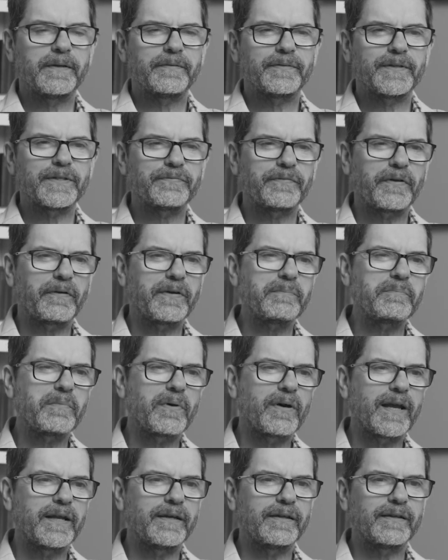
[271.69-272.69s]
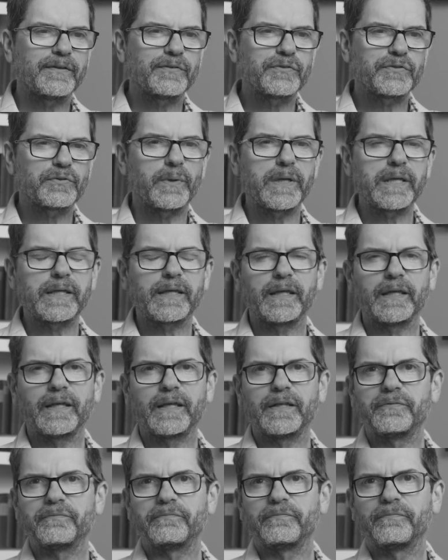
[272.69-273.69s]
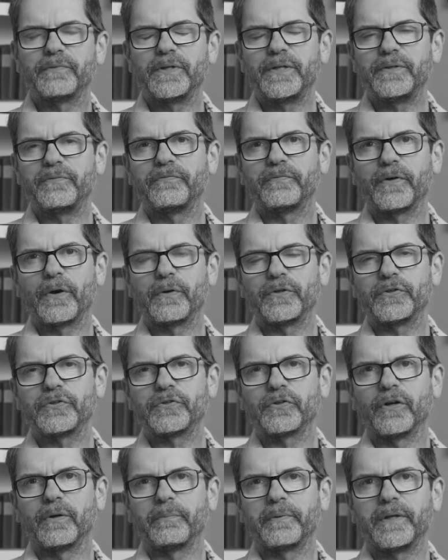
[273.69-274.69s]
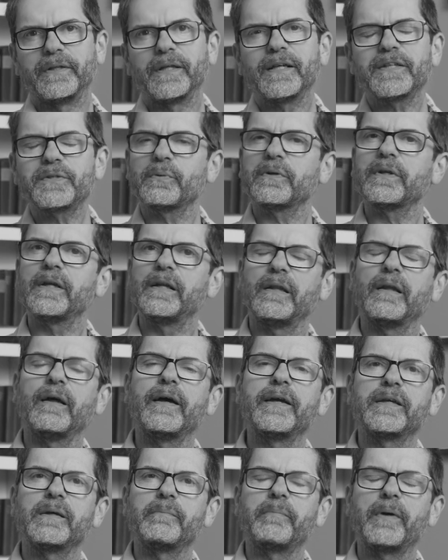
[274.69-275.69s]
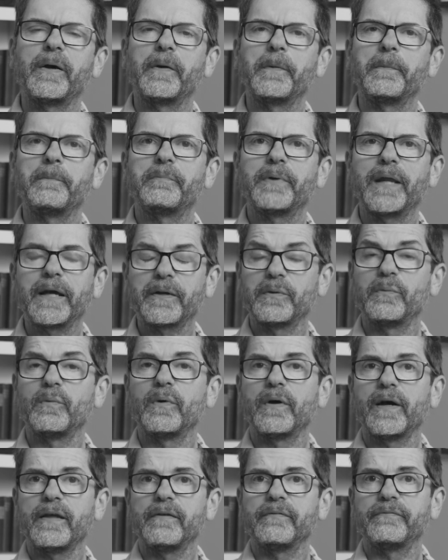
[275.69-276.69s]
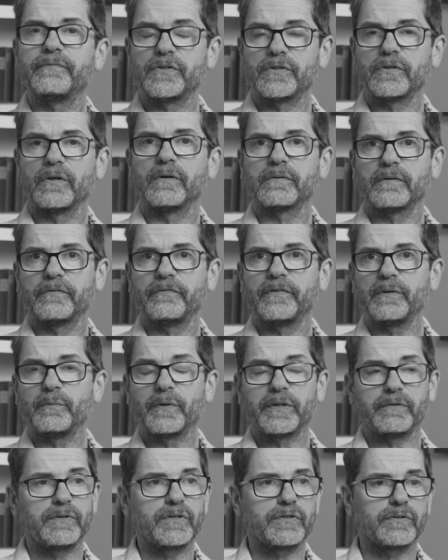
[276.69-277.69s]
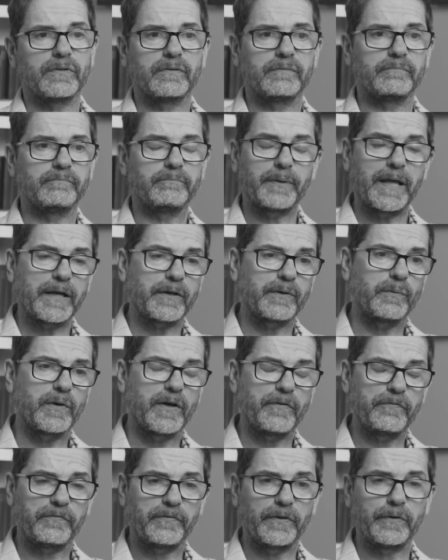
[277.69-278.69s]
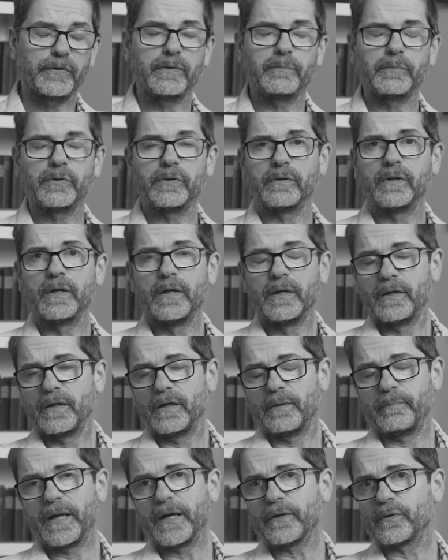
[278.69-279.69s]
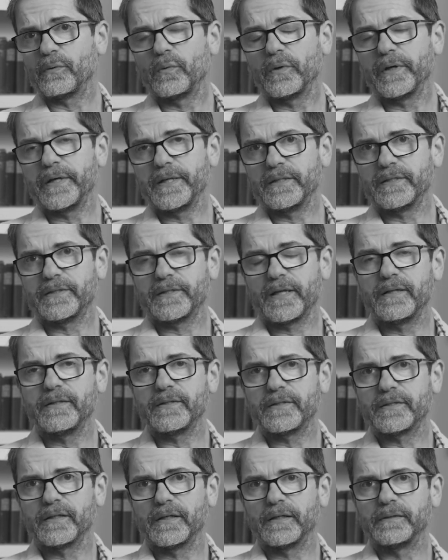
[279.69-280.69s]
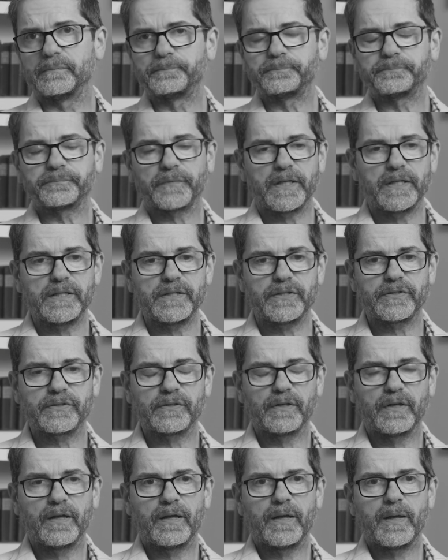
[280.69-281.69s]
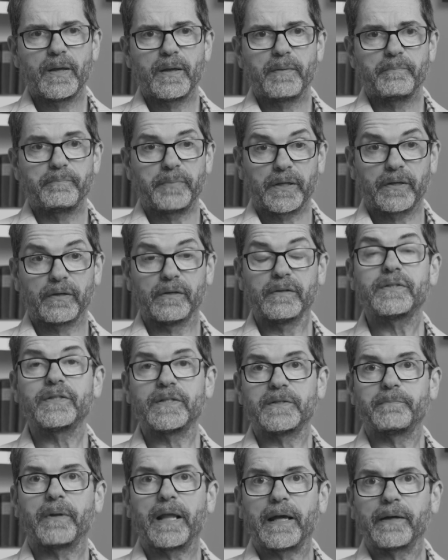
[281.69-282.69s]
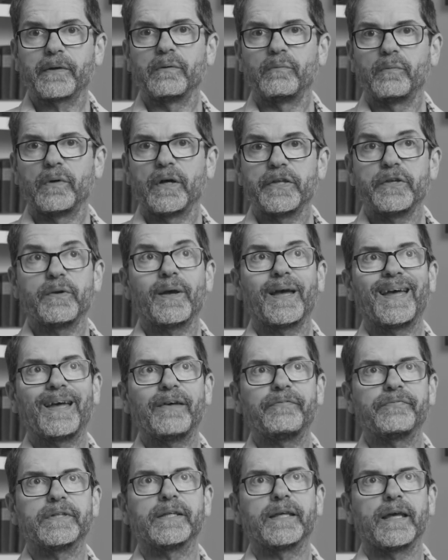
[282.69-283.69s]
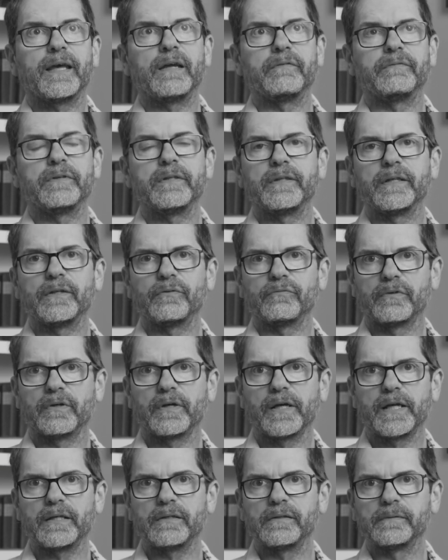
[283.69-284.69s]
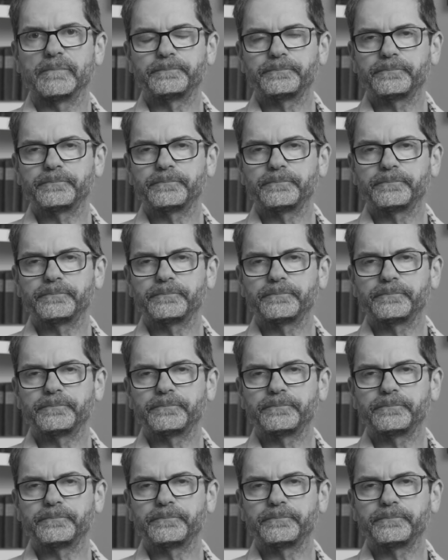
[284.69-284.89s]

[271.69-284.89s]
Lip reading: There's very minor tweaking in Photoshop, and that's what I like about black and white photography, whether it's on black and white film or a black and white sensor, is because it's black and white, you have to get everything right